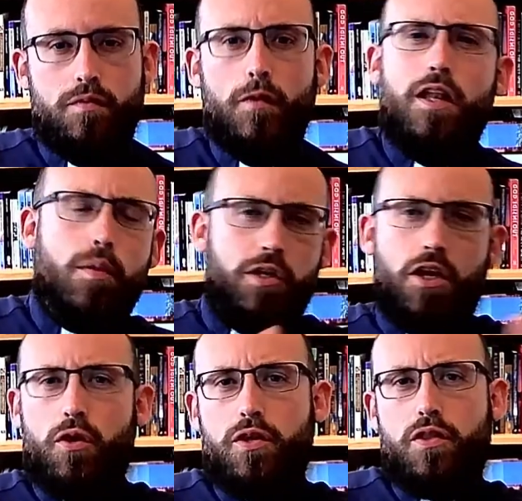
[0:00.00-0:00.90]
Let me know
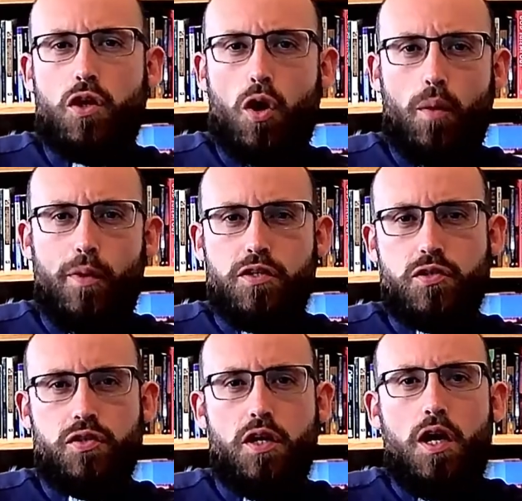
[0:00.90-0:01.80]
in the
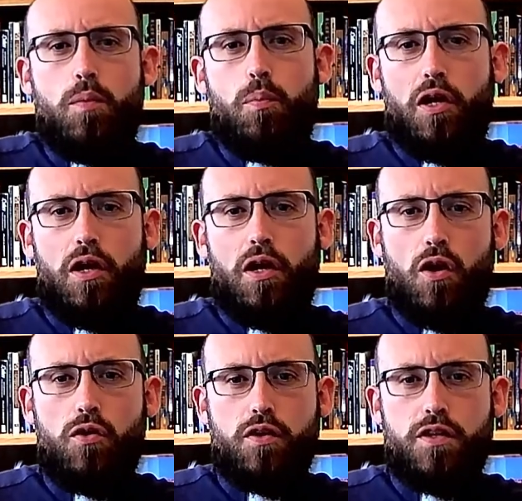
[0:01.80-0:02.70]
comments
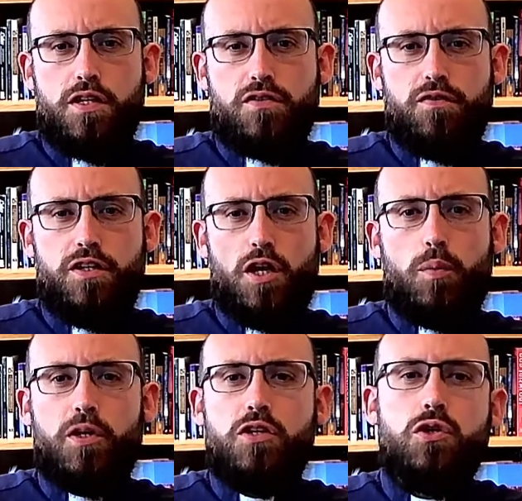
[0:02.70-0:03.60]
below this video,
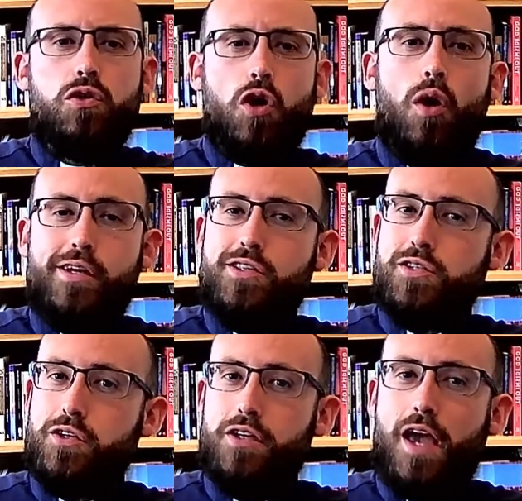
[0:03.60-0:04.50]
because your comments
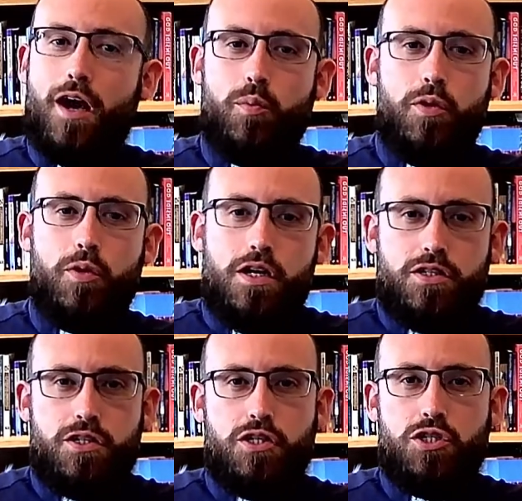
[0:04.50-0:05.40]
could help
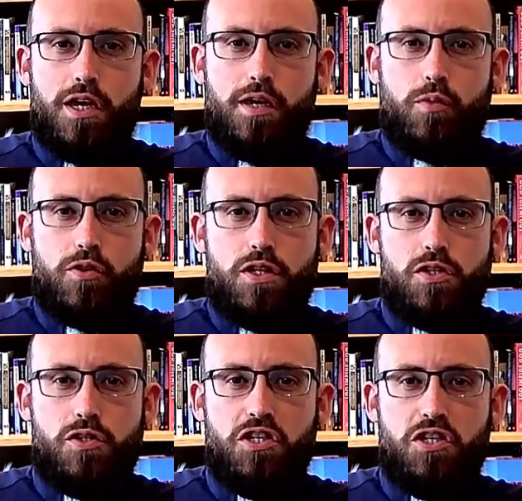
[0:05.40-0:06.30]
to shape
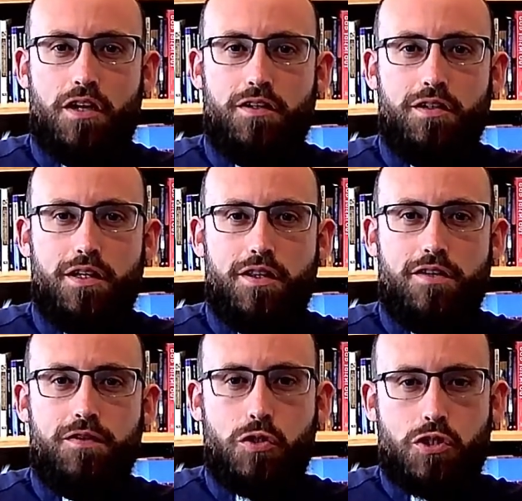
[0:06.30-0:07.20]
this channel in the
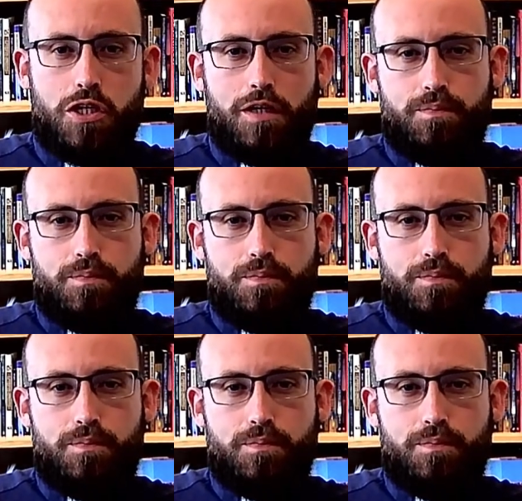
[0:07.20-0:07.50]
future.